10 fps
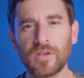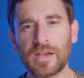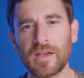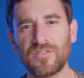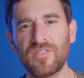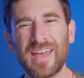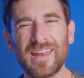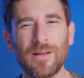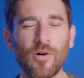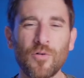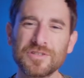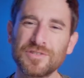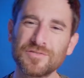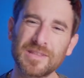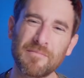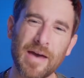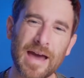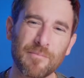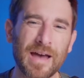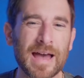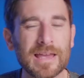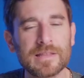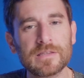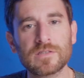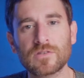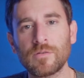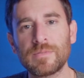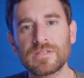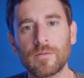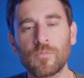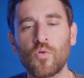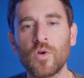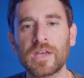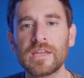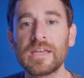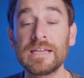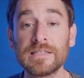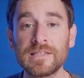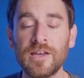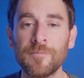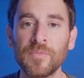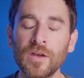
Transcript: Like I said, I'm always using the backpack, and this is going to be something quick and easy.